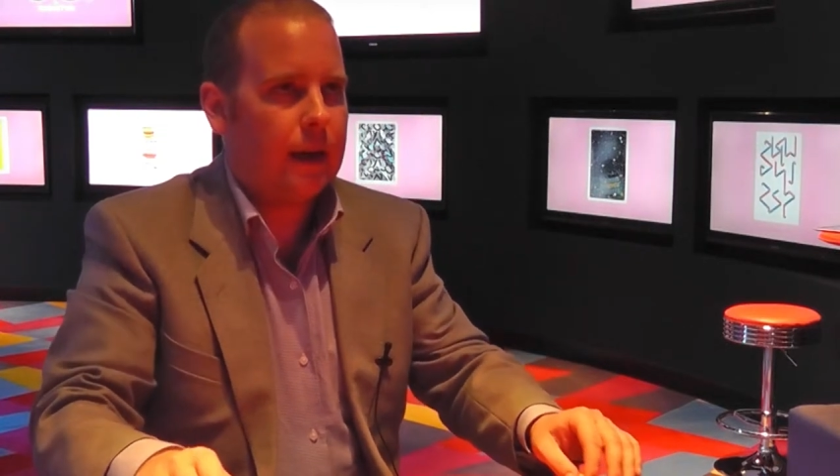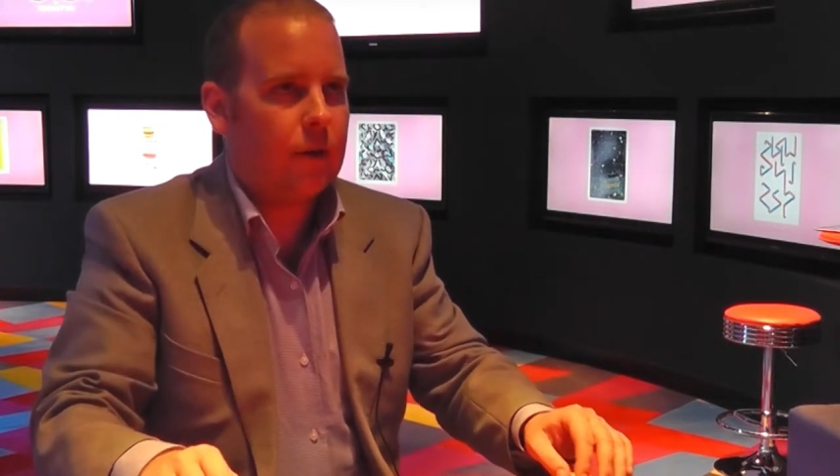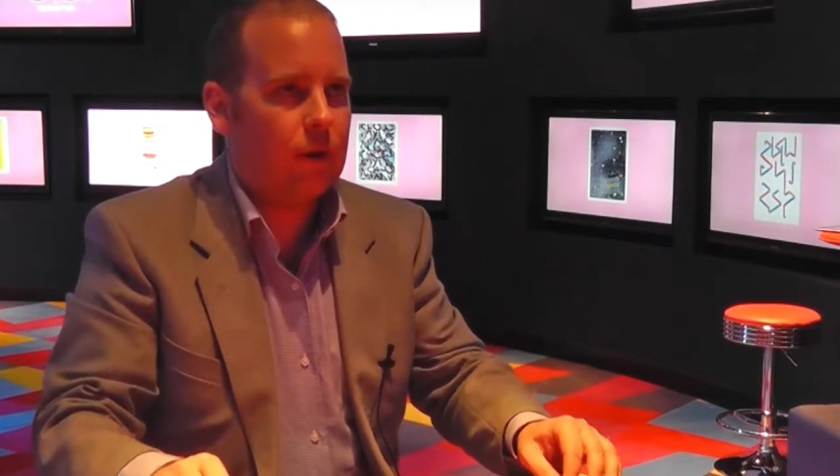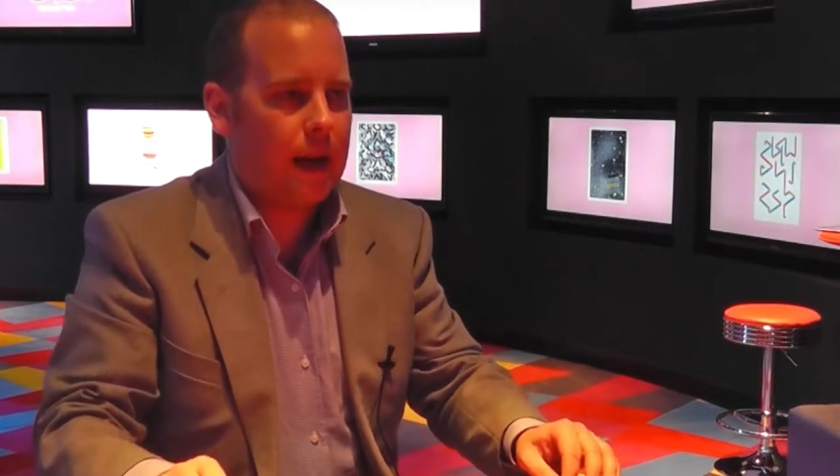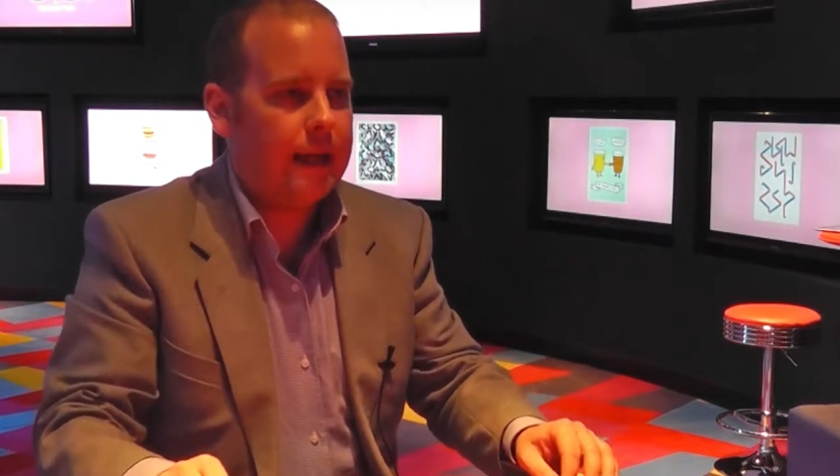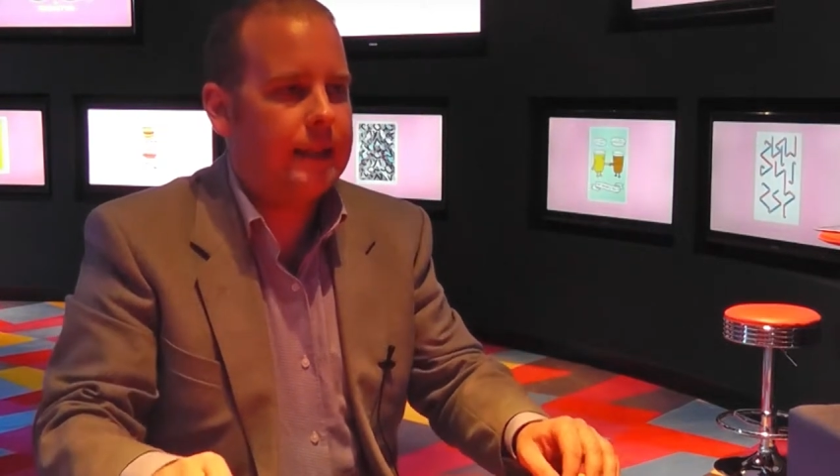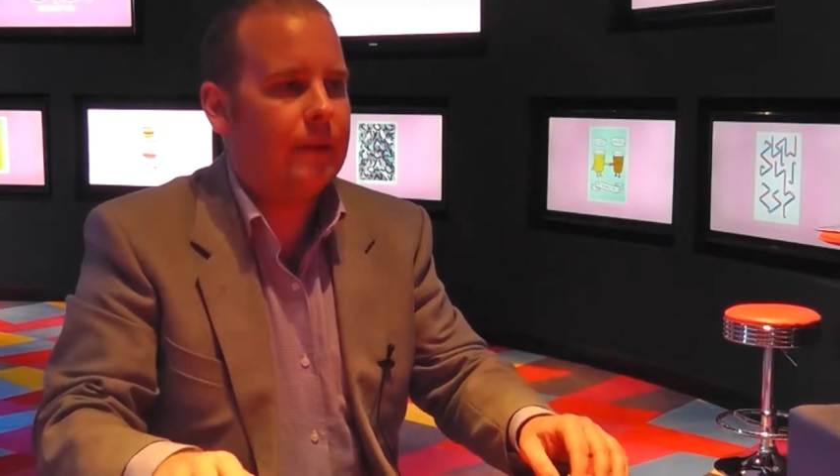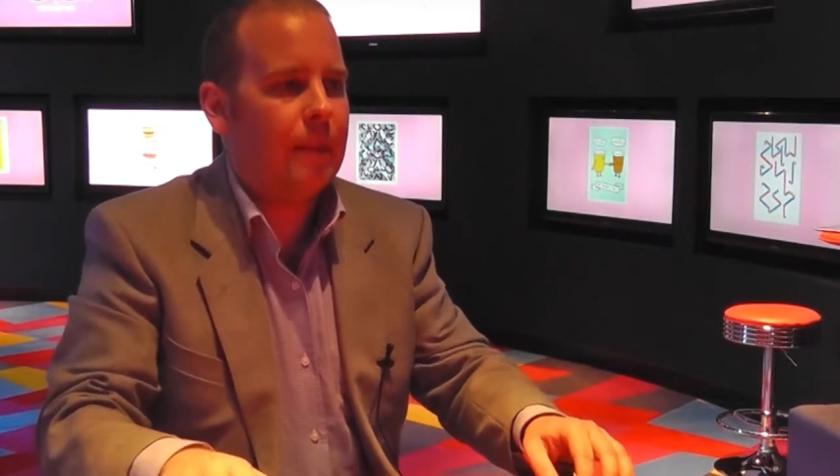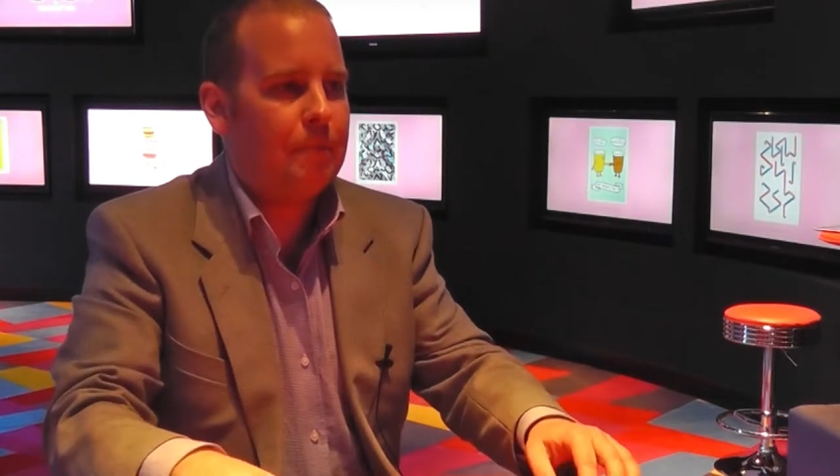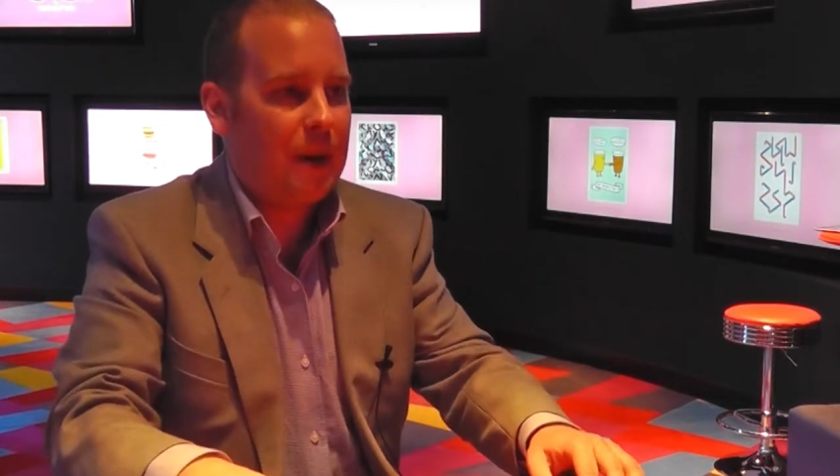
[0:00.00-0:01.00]

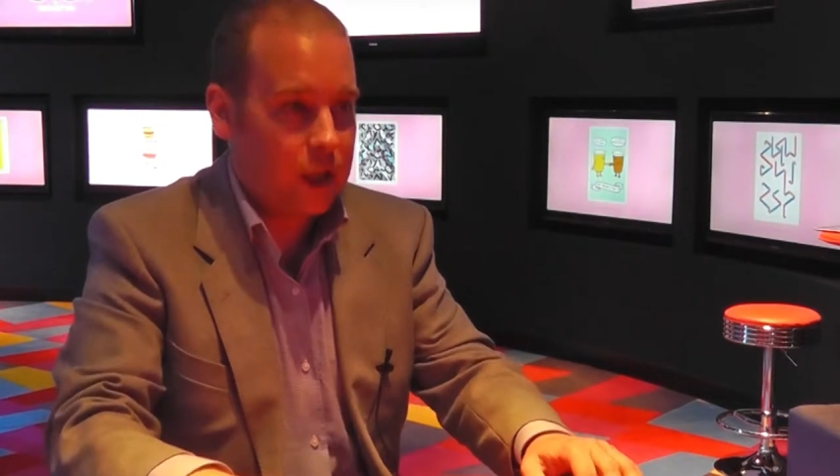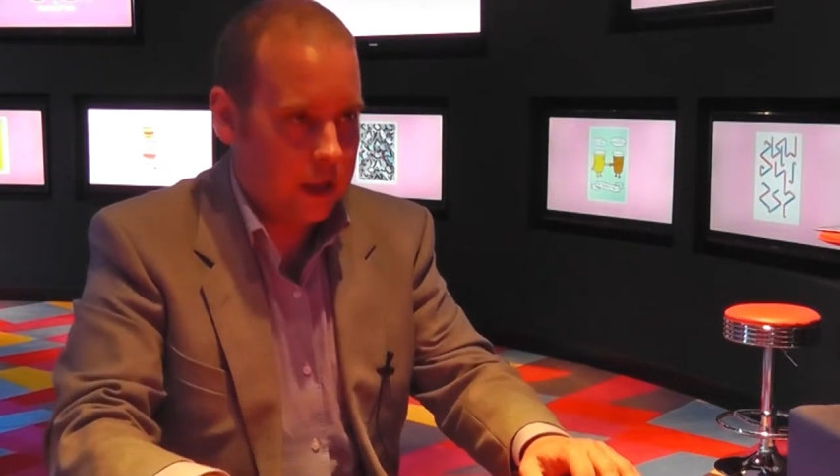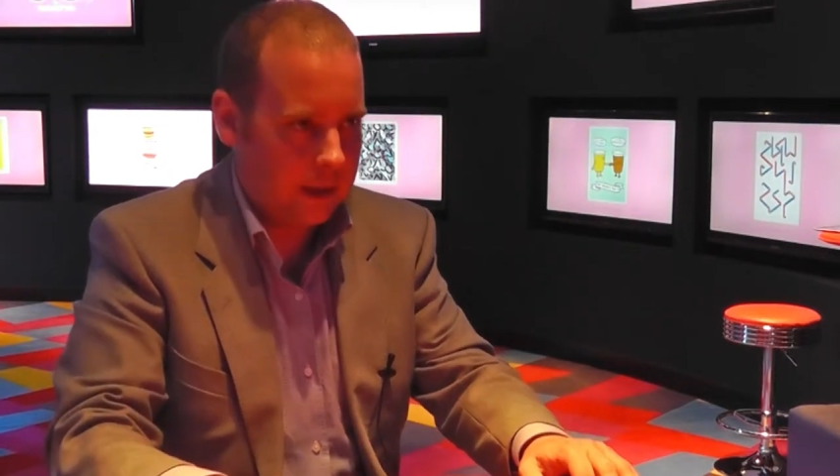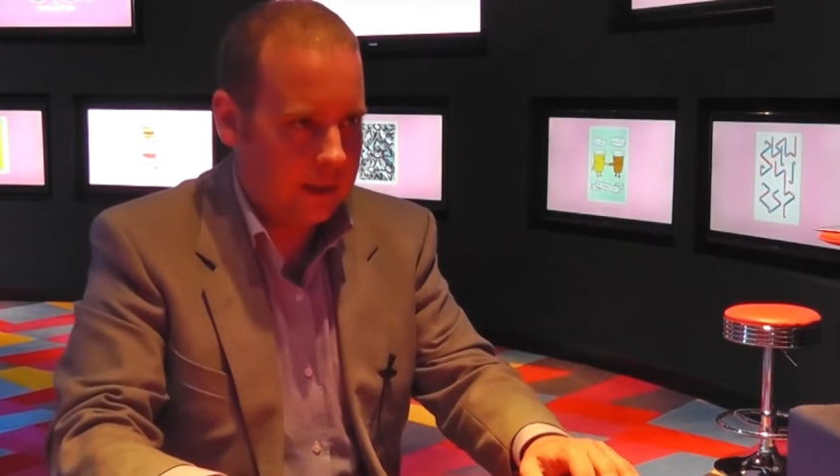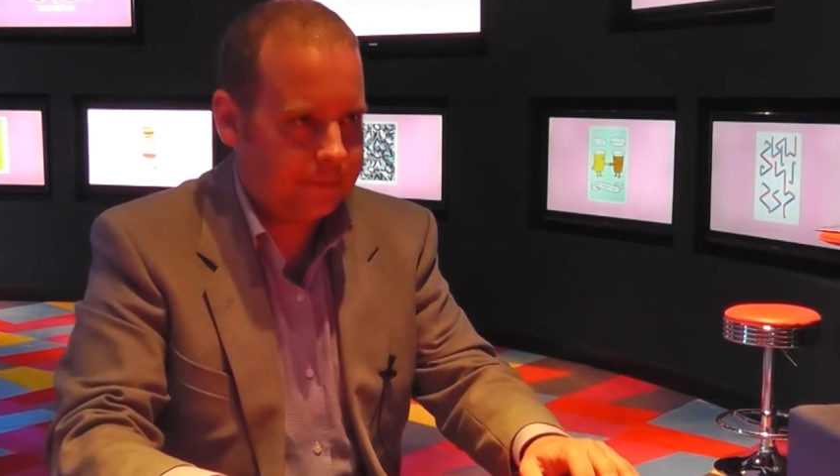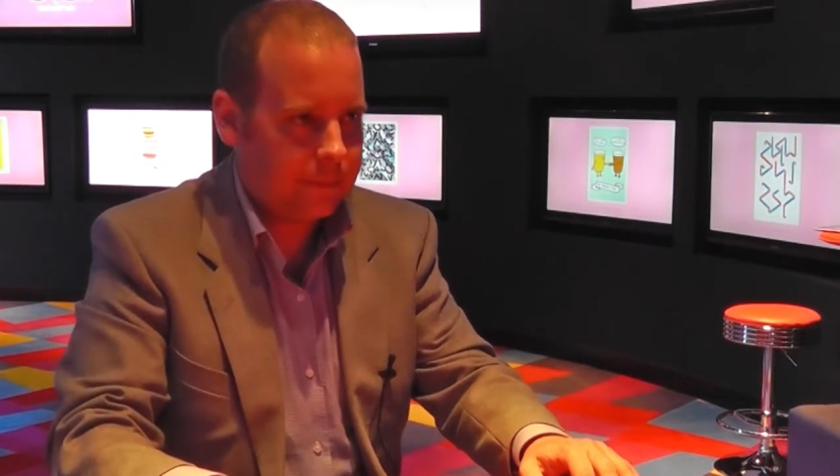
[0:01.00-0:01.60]
creative ambition